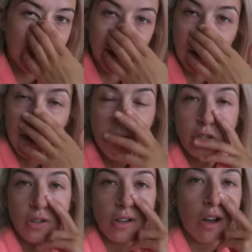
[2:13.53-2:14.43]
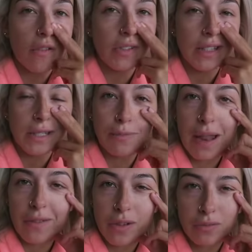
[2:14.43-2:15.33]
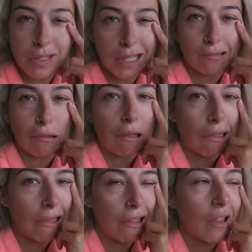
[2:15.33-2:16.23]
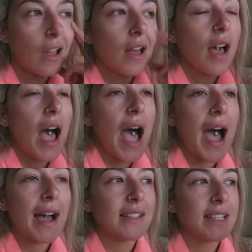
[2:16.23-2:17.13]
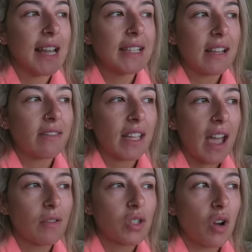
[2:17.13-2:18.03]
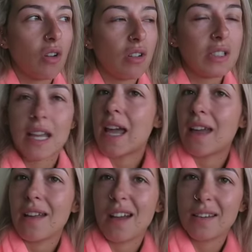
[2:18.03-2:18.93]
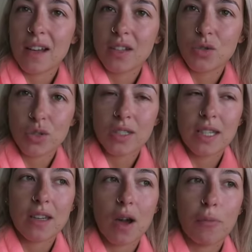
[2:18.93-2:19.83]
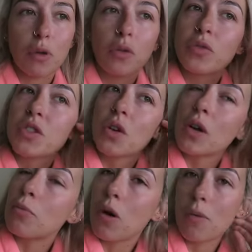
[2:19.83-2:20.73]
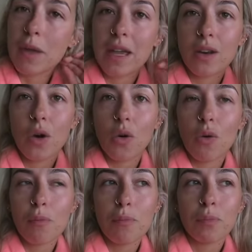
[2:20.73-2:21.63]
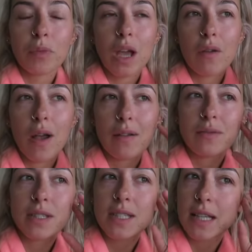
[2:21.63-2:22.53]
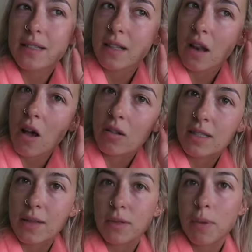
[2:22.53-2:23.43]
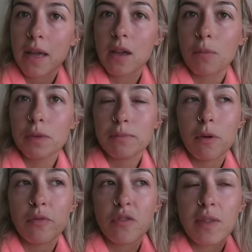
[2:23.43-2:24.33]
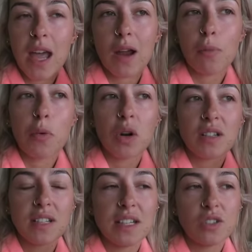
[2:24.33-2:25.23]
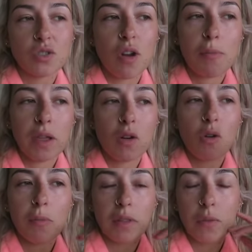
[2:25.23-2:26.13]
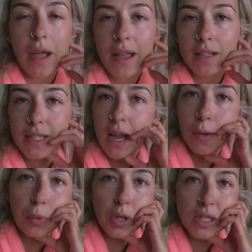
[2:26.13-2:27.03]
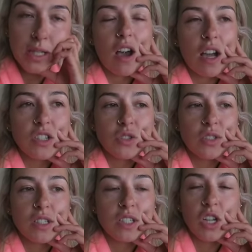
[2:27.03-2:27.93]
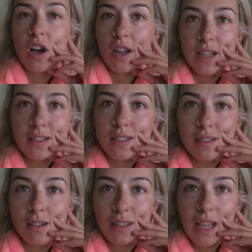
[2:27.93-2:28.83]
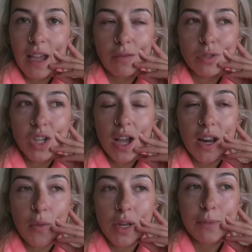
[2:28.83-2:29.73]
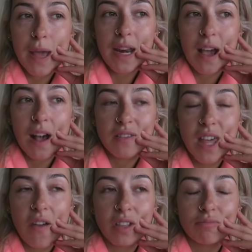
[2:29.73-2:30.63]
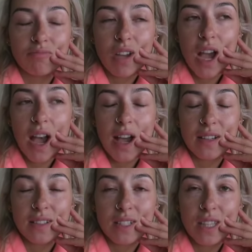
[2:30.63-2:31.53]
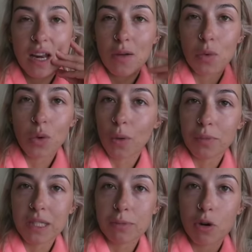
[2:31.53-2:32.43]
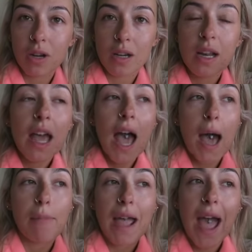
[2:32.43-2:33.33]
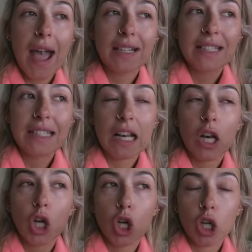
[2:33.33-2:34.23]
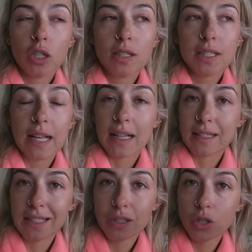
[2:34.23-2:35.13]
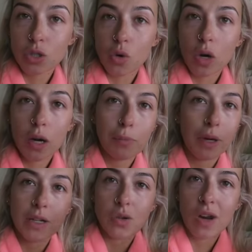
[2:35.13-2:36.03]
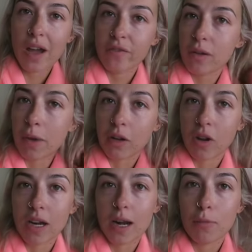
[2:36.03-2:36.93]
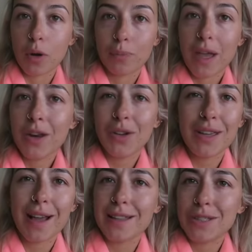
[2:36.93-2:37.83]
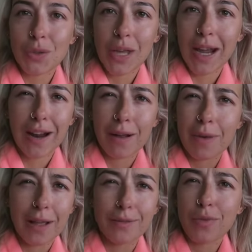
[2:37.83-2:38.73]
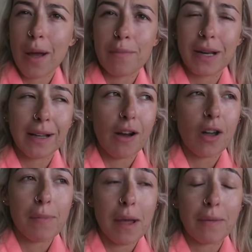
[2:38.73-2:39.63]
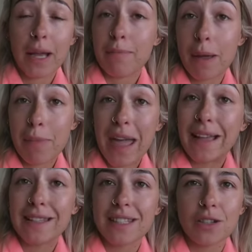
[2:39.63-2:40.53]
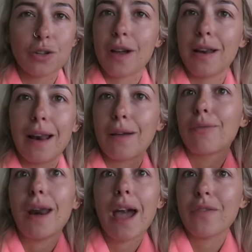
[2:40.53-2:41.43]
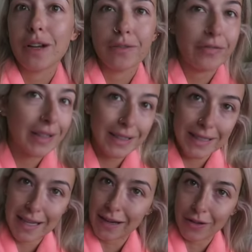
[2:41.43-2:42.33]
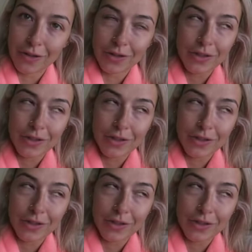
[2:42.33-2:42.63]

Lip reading: because I couldn't even drink coffee. The smell of it was like, ugh. And lay down on the couch all day and I just did not move. So he brought me in home around 6:00. He was picking up his mum from the airport and he just dropped me home on the way to the airport. I just died on the couch and I went to bed at 7:30. And then I woke up this morning and my head still hurts. Like, it's still sore, but I don't have the migraine anymore. I know you guys don't care. I'm like rambling on about like my pains and you're kind of like, whatever, fill us in on other